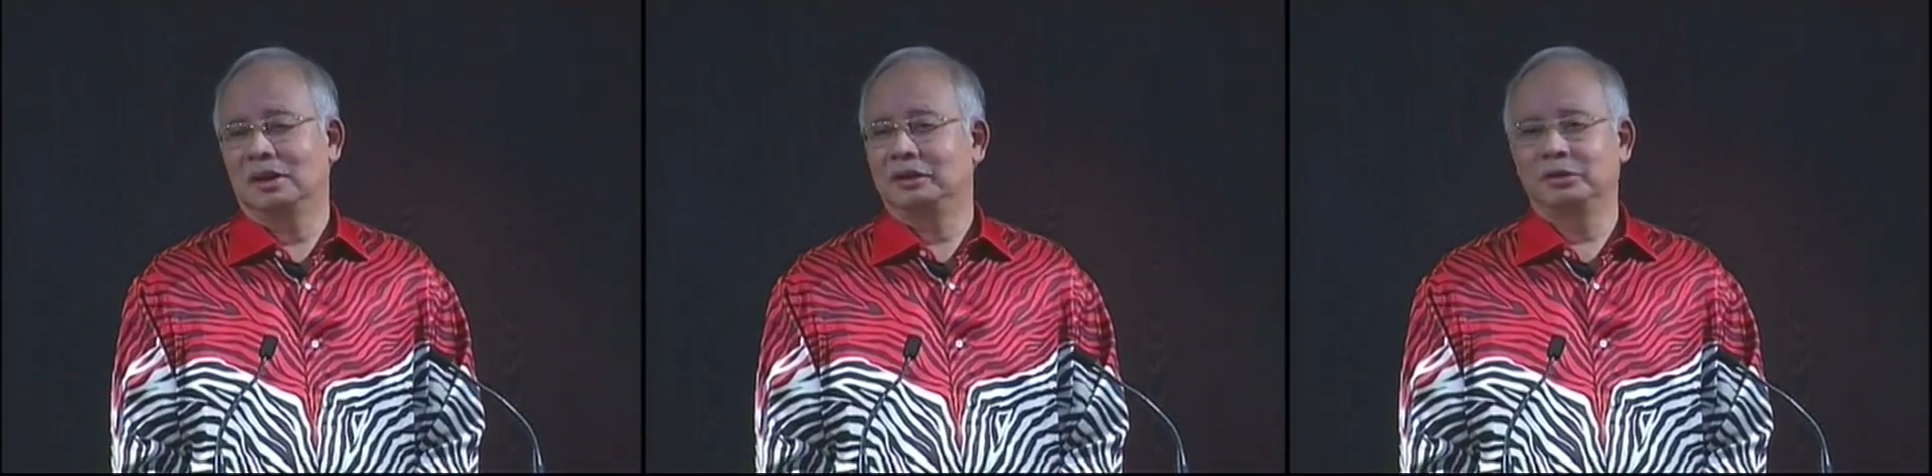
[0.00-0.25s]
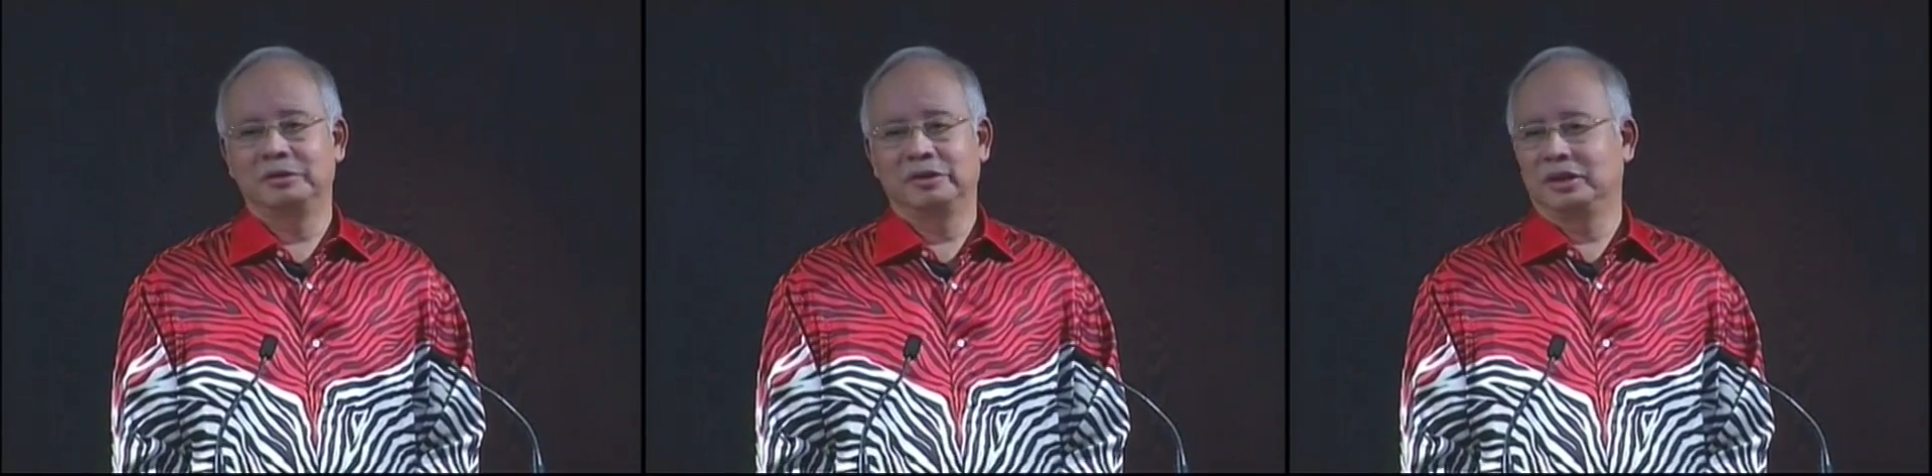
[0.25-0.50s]

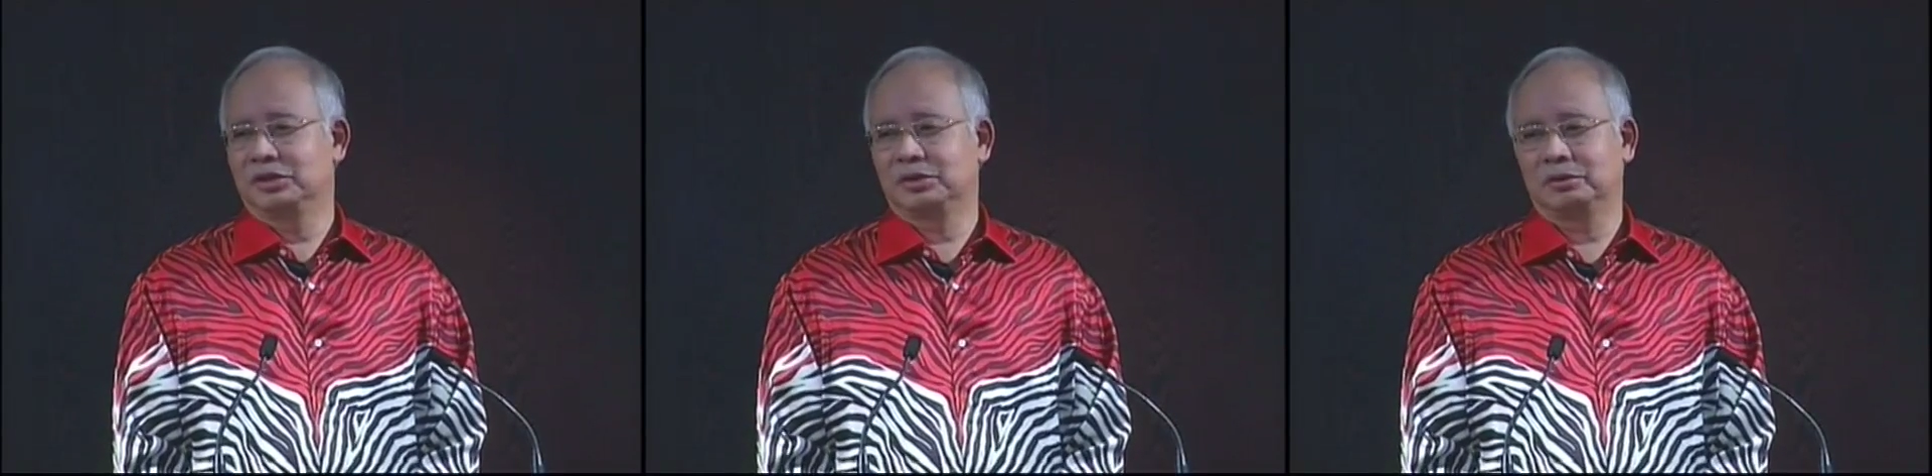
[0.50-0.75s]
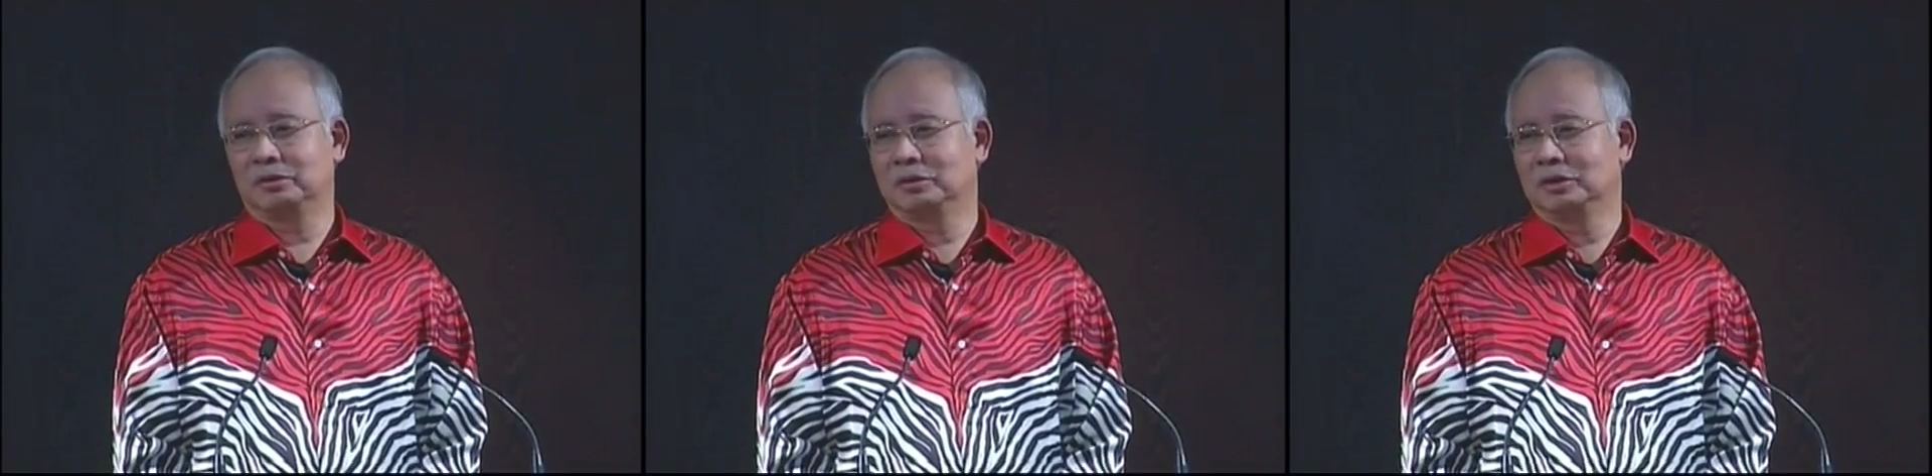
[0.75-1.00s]
I don't think
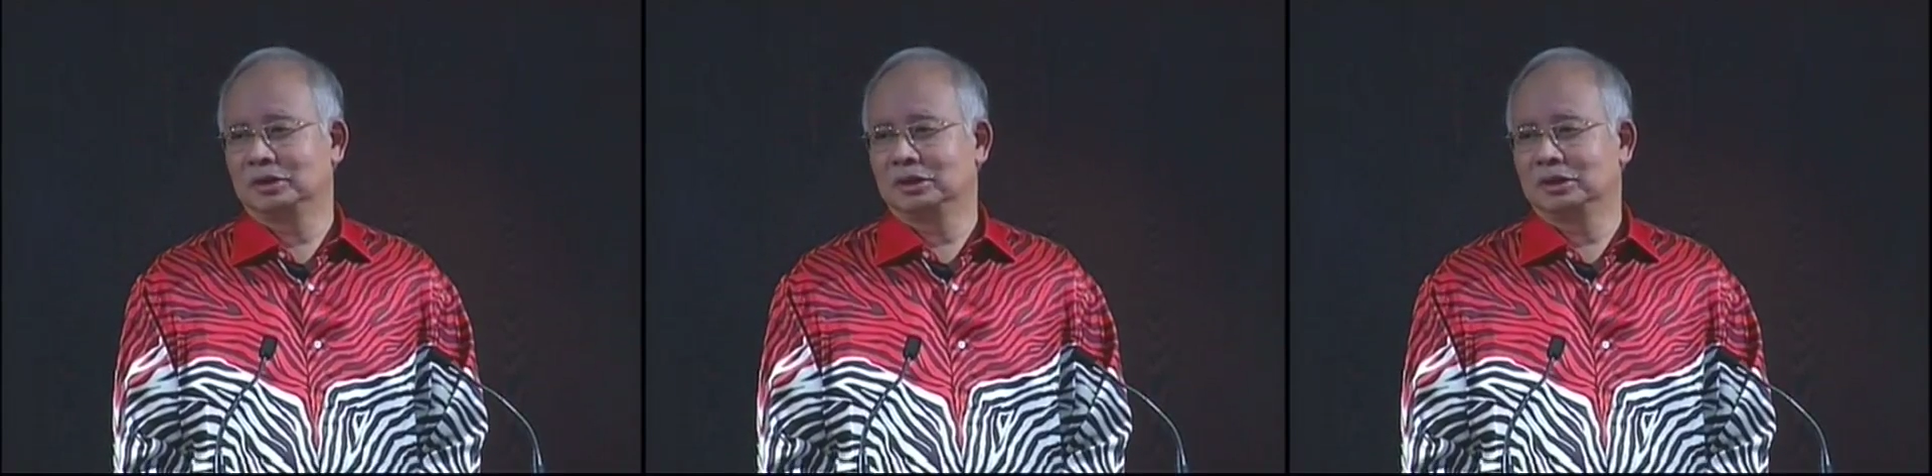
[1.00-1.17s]
so.